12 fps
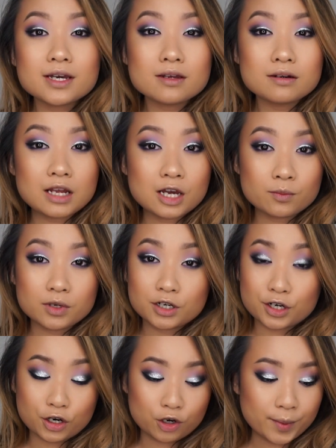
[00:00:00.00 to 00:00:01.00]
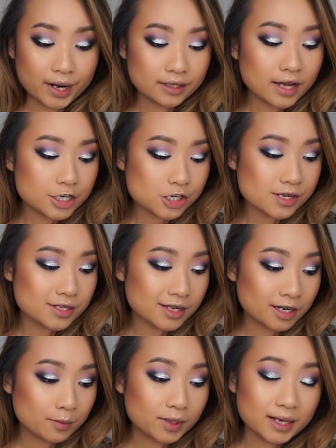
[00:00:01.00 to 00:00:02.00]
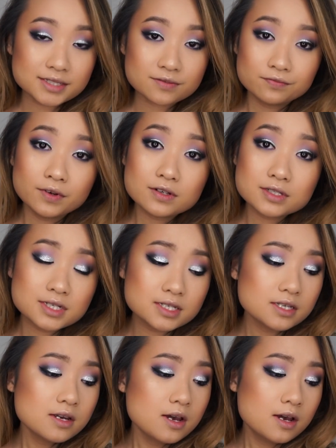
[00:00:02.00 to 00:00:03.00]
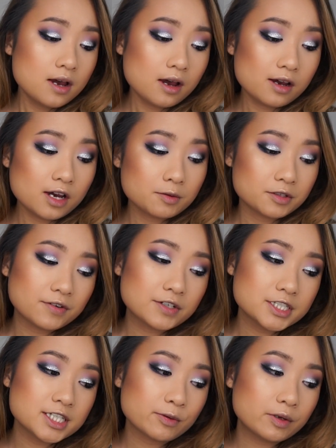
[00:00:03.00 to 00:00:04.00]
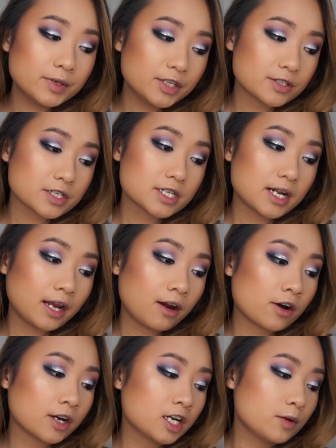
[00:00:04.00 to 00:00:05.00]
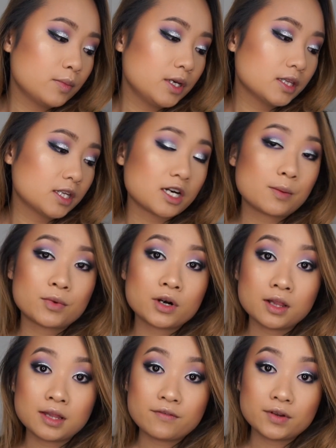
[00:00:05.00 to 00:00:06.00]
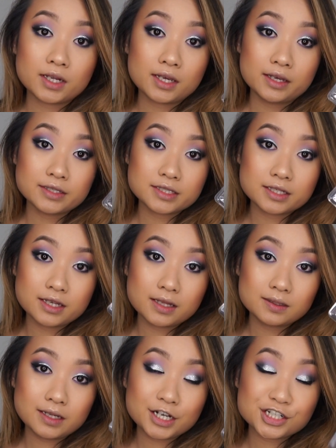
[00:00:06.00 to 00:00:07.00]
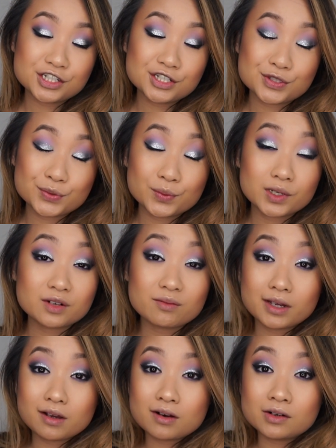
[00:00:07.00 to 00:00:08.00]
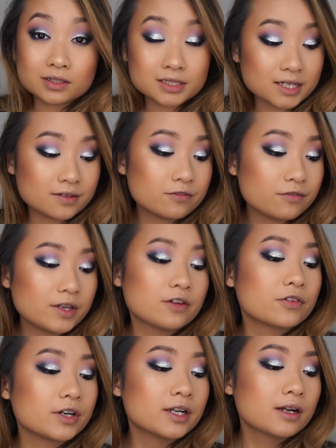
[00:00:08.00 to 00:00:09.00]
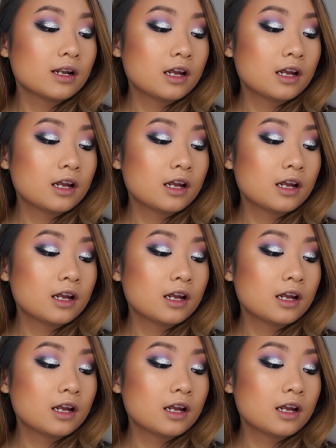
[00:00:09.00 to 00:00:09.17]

done. Now I'm gonna curl my lashes and apply some falsies. The falsies I'm gonna be using today are gonna be the number 11 Kiss lashes, one of my all-time favorite